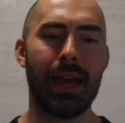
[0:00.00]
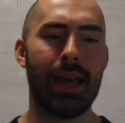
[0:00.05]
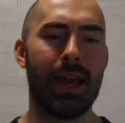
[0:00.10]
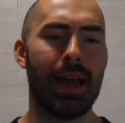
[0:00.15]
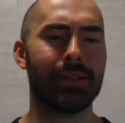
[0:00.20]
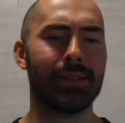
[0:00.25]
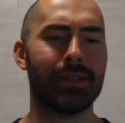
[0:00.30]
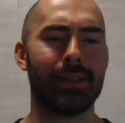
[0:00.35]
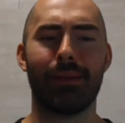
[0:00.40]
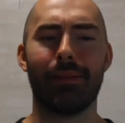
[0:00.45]

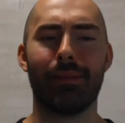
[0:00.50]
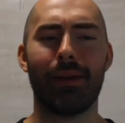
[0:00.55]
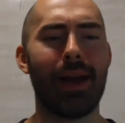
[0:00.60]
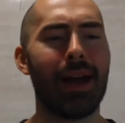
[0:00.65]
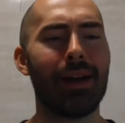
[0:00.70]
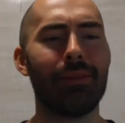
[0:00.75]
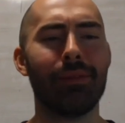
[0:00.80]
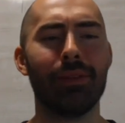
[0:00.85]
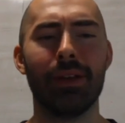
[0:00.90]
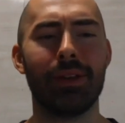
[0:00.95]
I was like,
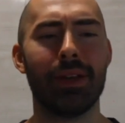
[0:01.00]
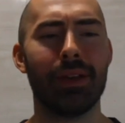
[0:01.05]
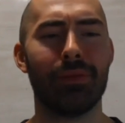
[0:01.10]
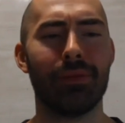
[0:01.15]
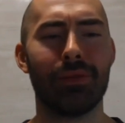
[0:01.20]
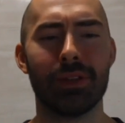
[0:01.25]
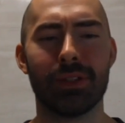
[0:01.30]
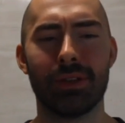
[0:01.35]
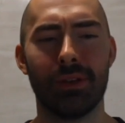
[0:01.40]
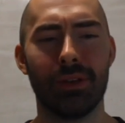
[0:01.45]
I've lived here
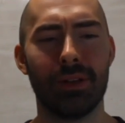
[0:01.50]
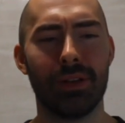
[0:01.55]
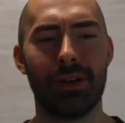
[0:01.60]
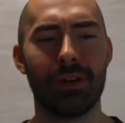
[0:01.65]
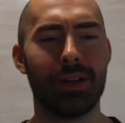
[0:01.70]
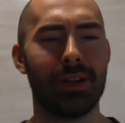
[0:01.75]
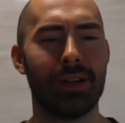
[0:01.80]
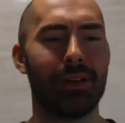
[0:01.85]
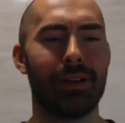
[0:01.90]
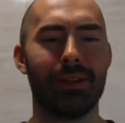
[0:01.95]
for so
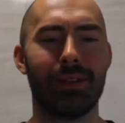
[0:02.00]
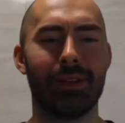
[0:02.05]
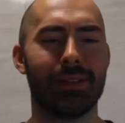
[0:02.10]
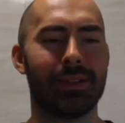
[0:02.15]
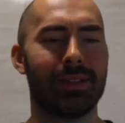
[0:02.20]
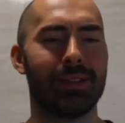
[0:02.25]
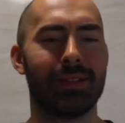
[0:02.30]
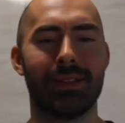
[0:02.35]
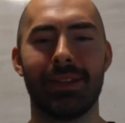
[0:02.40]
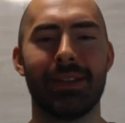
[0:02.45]
long,
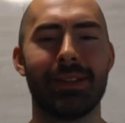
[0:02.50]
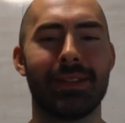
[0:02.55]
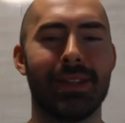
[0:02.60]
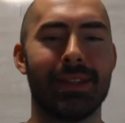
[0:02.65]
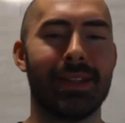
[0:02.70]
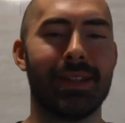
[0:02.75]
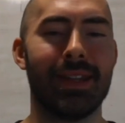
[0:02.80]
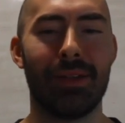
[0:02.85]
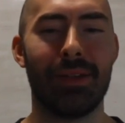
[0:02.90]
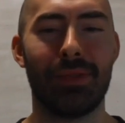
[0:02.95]
this
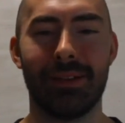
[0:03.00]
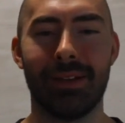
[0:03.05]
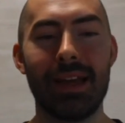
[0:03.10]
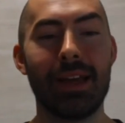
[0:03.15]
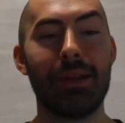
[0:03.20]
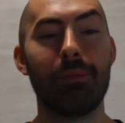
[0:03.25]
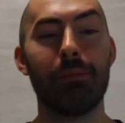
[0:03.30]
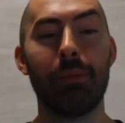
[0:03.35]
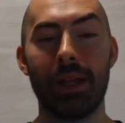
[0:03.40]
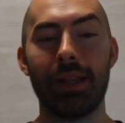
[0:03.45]
is nothing.
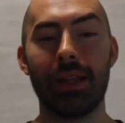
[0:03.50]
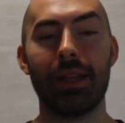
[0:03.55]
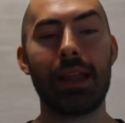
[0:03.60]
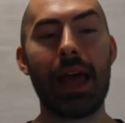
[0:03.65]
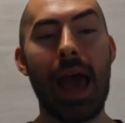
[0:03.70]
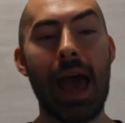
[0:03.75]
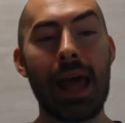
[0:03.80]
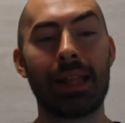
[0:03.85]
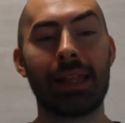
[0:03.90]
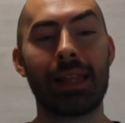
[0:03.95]
But
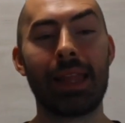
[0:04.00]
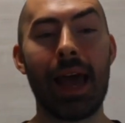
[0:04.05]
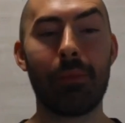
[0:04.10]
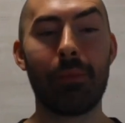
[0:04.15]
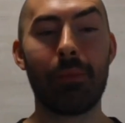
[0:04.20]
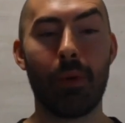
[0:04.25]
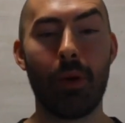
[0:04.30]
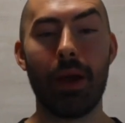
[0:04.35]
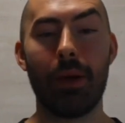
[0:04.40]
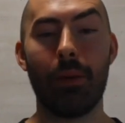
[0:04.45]
at
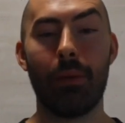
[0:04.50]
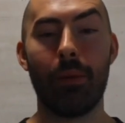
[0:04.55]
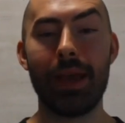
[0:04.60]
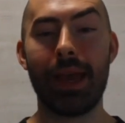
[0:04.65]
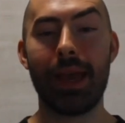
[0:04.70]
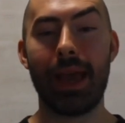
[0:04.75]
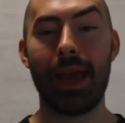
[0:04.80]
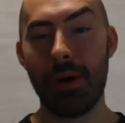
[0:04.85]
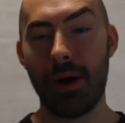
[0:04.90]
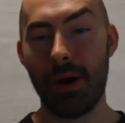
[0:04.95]
that point, we
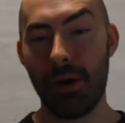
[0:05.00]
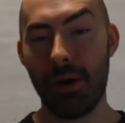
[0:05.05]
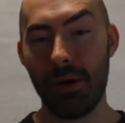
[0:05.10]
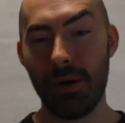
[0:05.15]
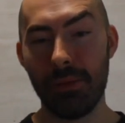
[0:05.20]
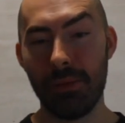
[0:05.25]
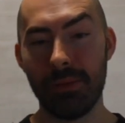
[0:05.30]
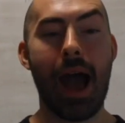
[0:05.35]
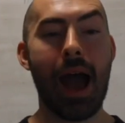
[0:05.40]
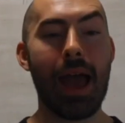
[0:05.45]
came
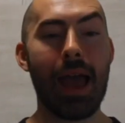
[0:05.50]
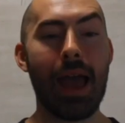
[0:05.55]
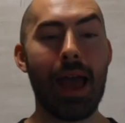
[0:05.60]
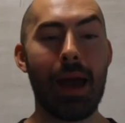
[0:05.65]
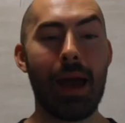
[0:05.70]
home. I